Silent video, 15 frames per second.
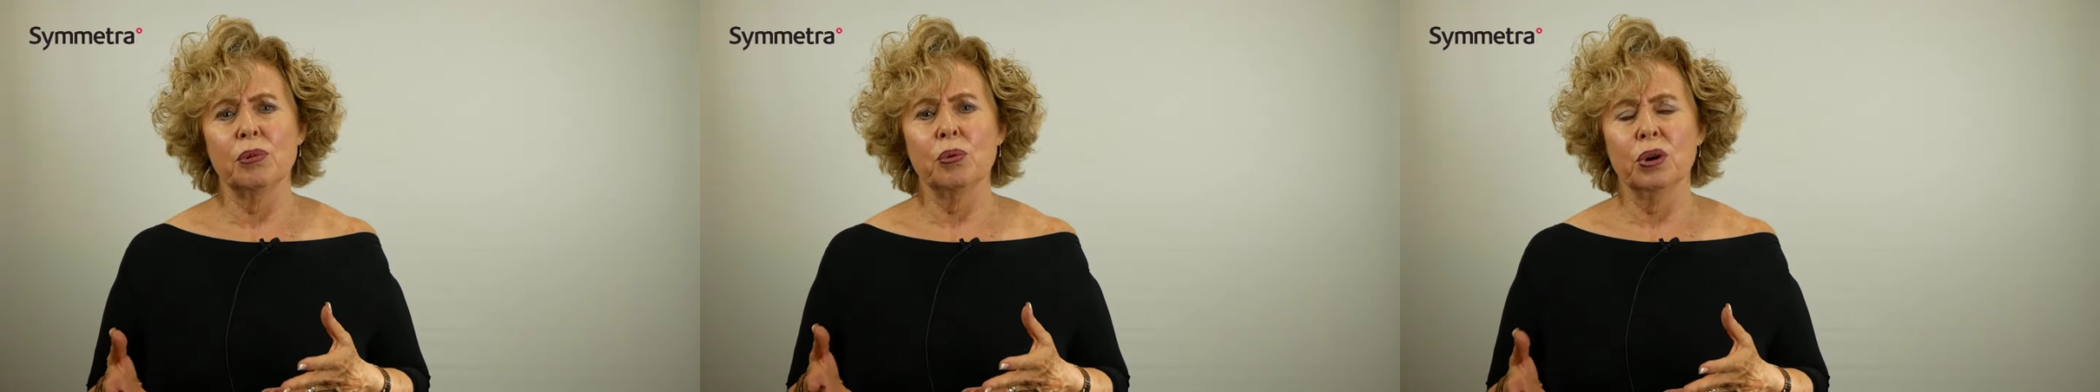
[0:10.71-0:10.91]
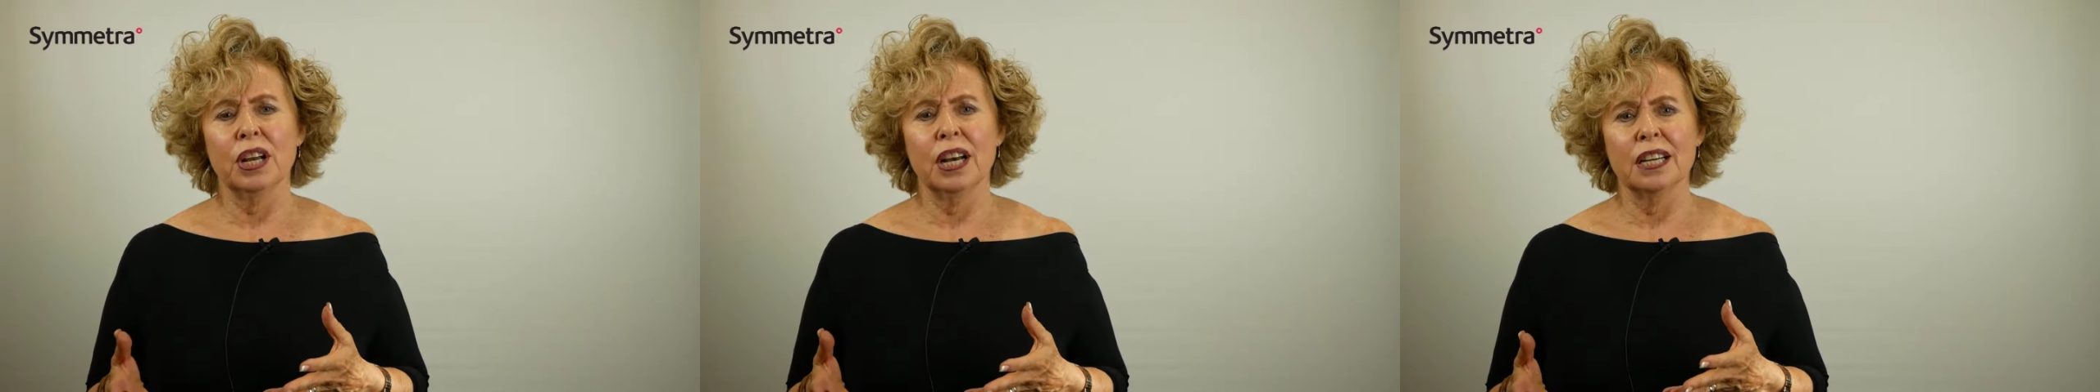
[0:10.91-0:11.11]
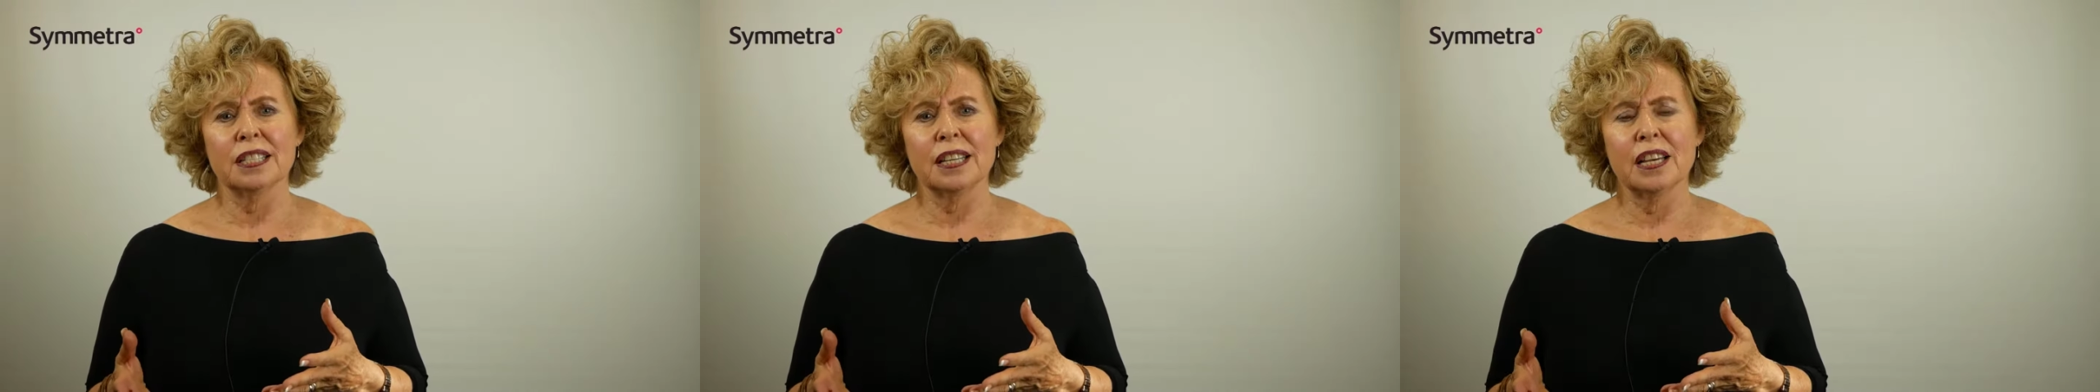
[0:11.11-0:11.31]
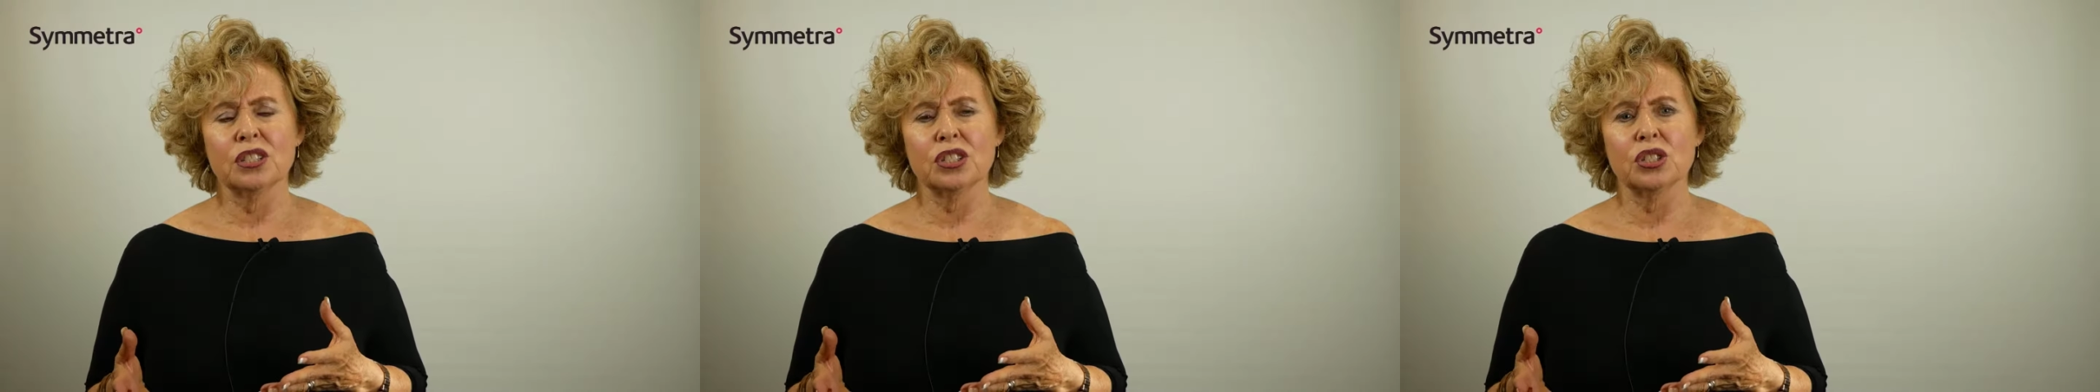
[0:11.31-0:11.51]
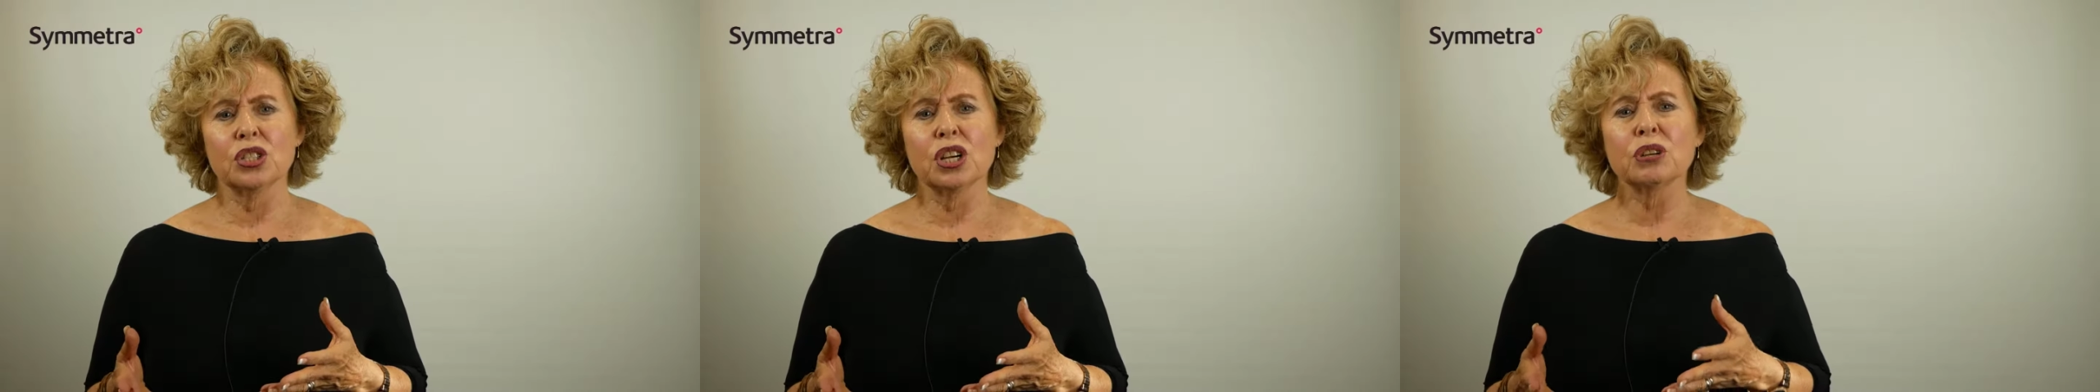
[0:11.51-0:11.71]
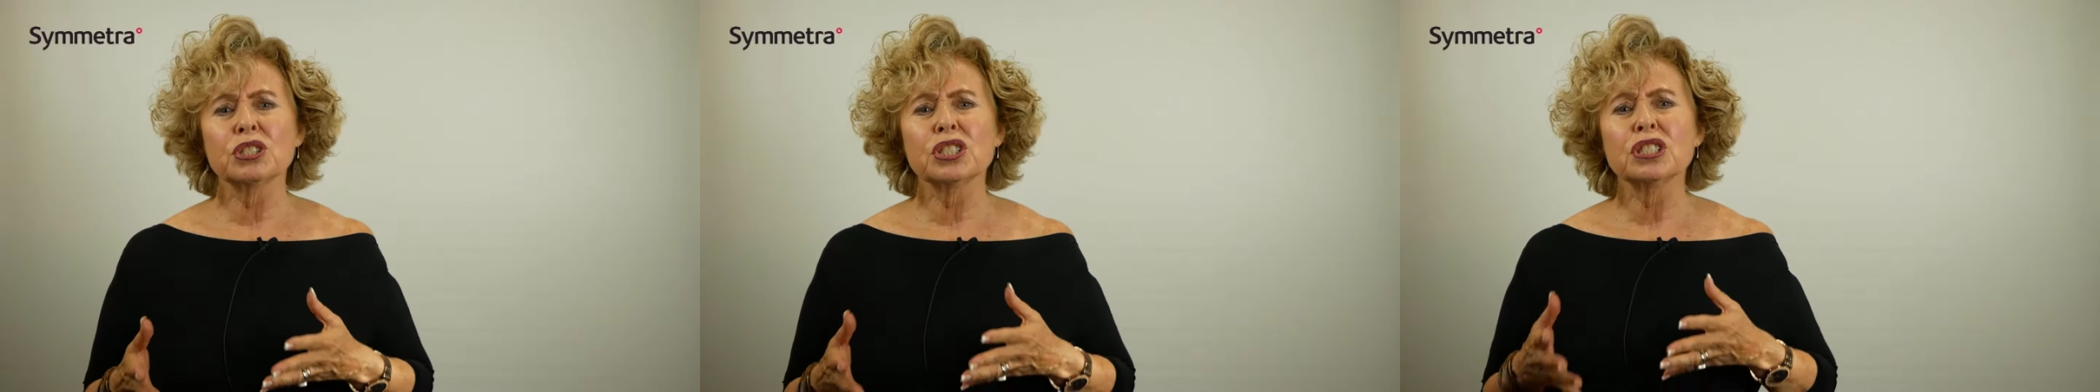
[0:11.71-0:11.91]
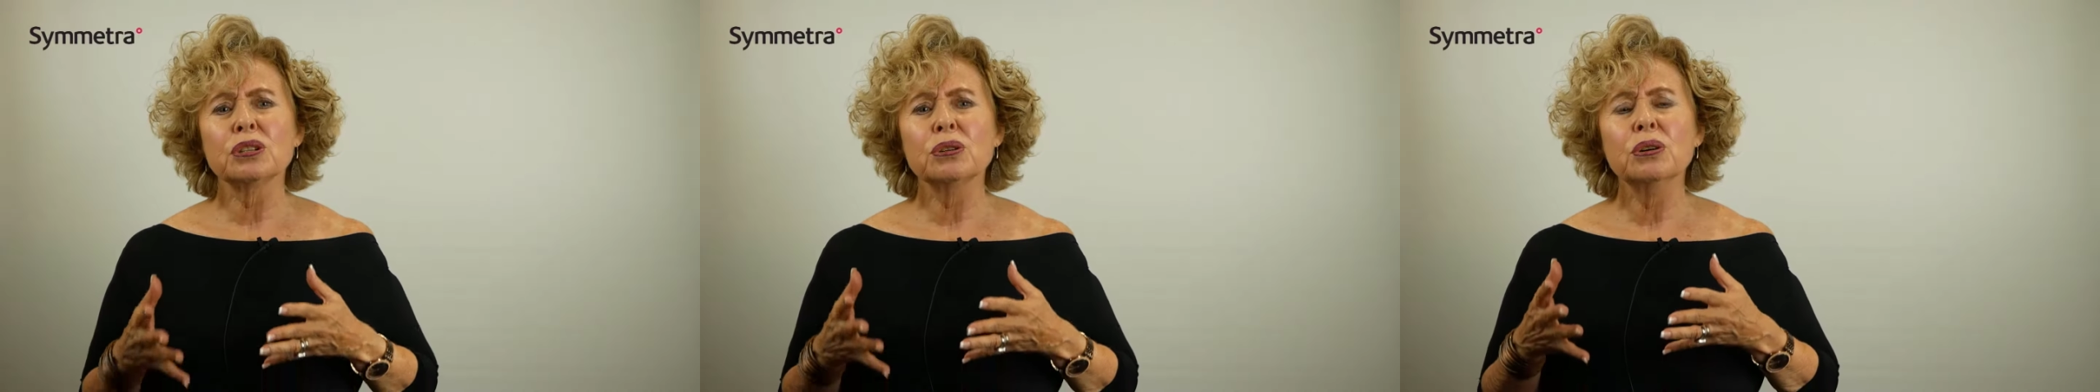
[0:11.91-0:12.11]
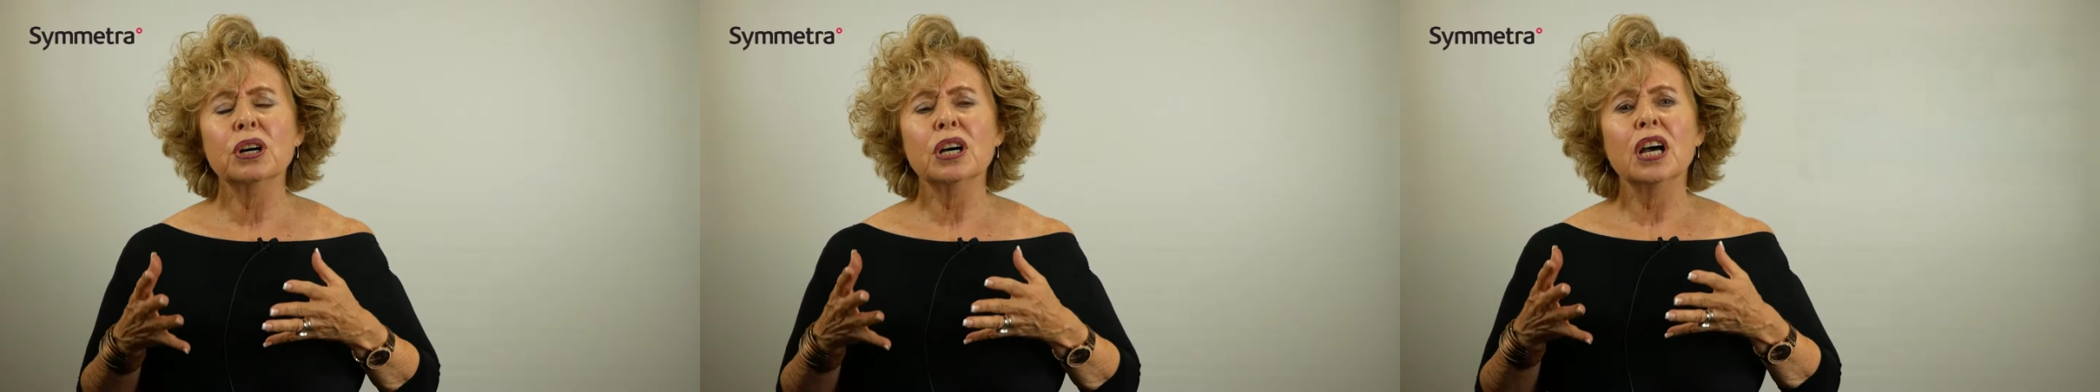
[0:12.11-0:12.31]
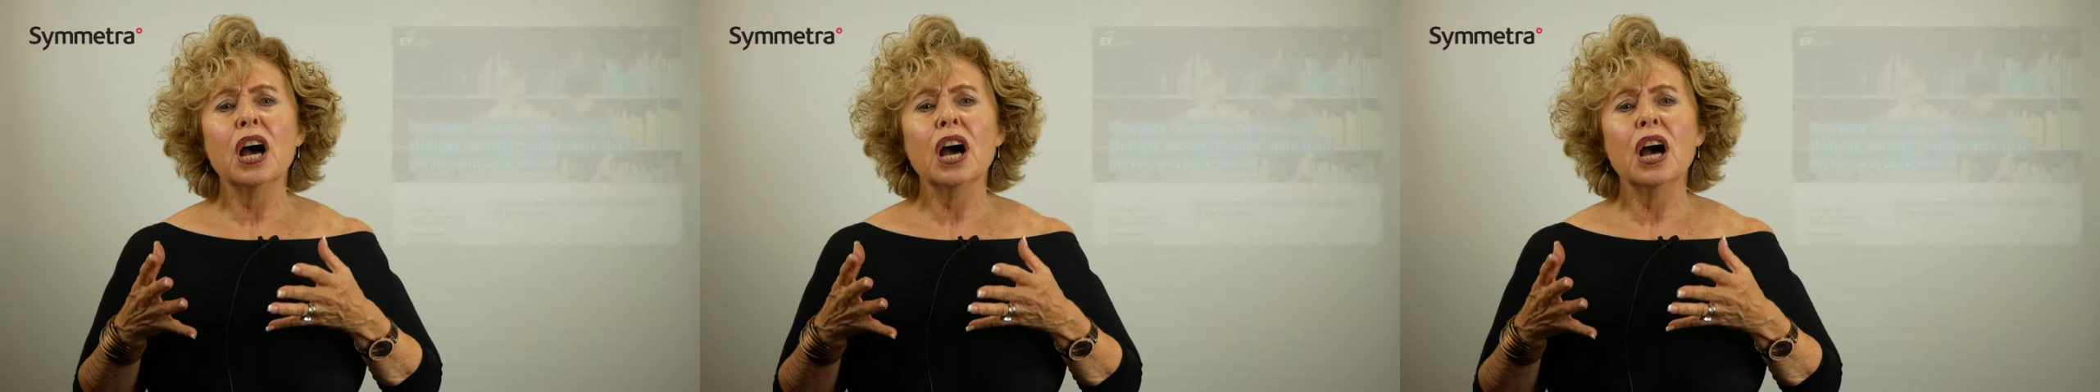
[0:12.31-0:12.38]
organizations are still